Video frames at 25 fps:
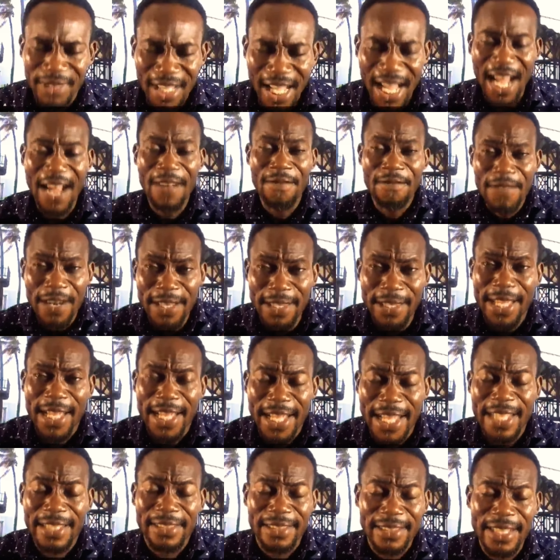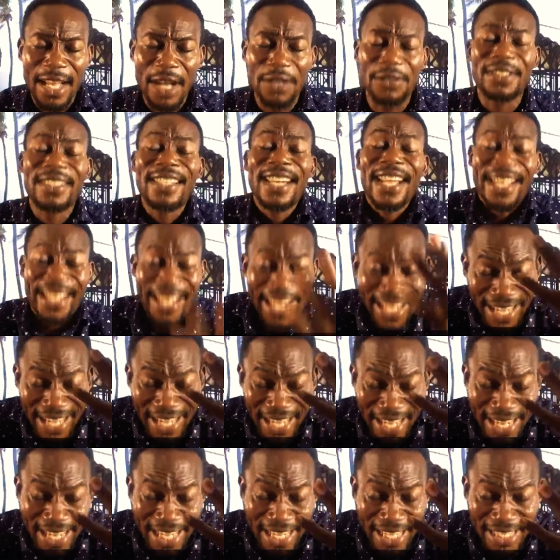Everything is now taken
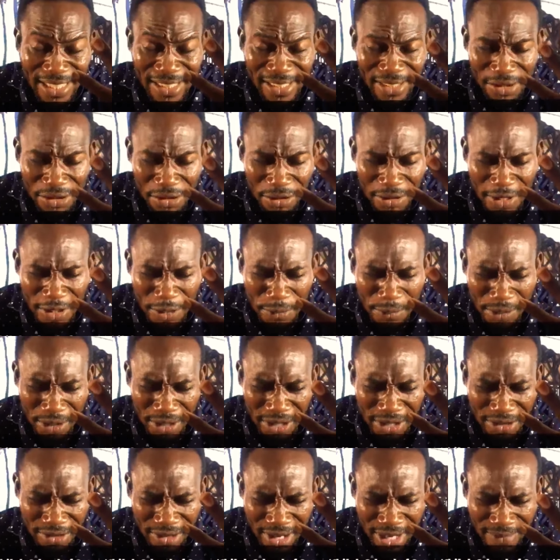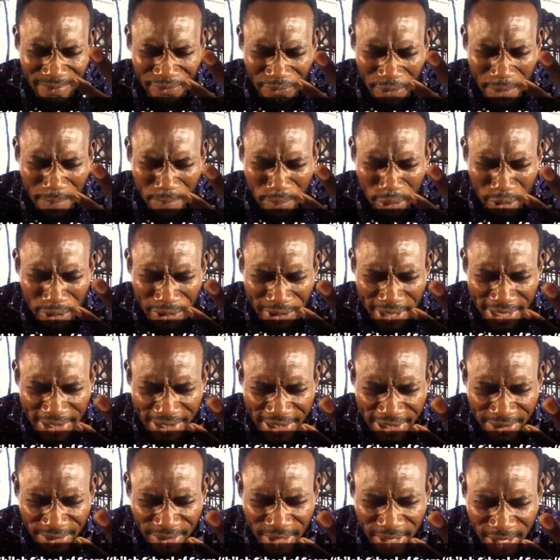in to the spirit realm for
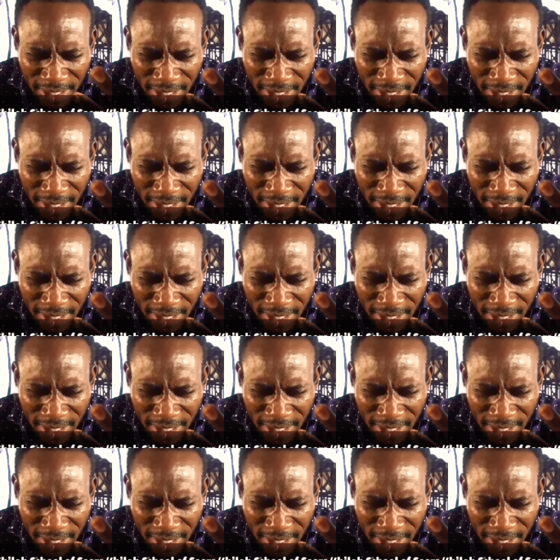processing.